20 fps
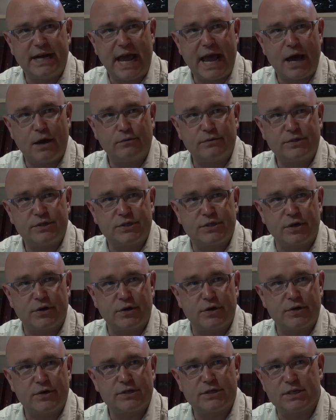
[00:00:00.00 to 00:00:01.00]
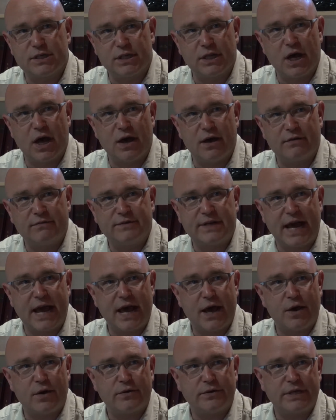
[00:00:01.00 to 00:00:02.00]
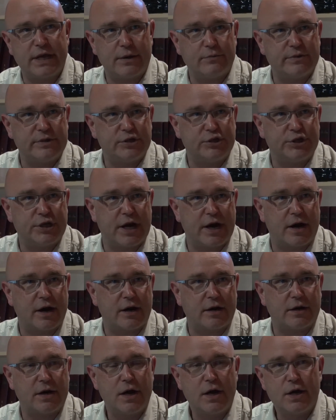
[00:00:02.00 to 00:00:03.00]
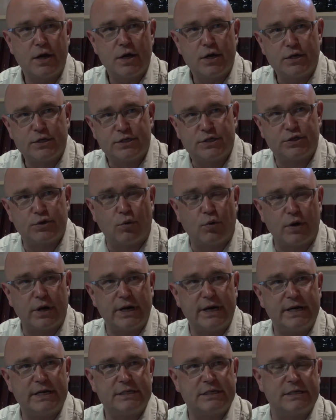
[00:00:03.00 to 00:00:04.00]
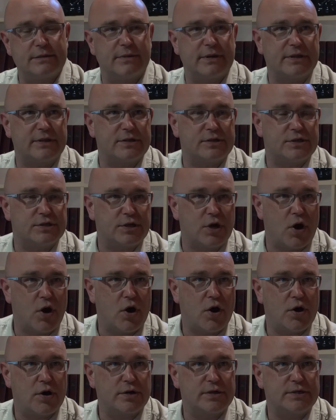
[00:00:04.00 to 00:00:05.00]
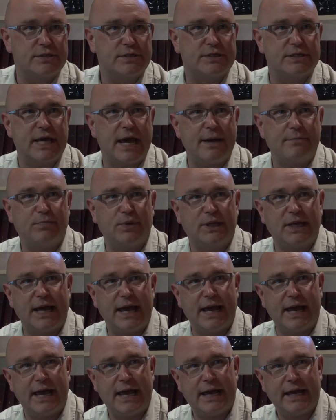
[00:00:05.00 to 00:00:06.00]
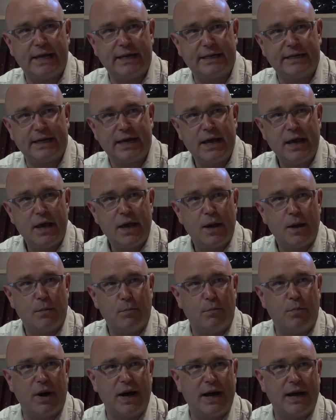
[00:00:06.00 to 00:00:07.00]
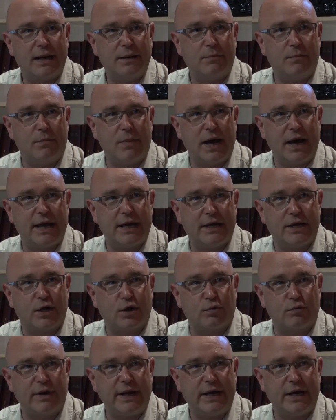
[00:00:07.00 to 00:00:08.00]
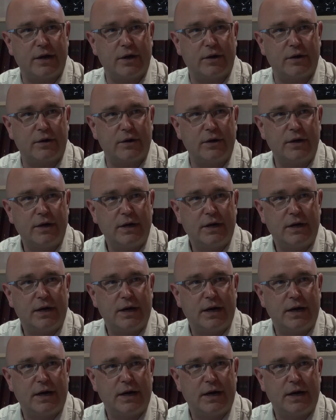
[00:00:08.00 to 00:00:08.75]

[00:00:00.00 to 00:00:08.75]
announcers, loved how they would share stories about the songs they played, but my career